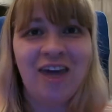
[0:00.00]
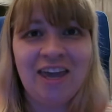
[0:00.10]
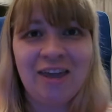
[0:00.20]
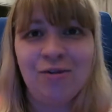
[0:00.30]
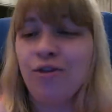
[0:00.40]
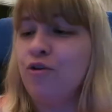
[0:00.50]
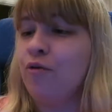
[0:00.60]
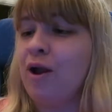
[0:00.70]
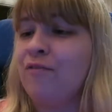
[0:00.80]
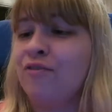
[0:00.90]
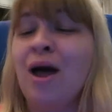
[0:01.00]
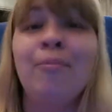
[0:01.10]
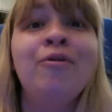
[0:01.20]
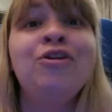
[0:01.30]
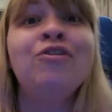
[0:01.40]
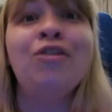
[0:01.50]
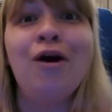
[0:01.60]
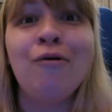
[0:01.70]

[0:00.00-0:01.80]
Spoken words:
Thank you, Loot Crate, for not putting your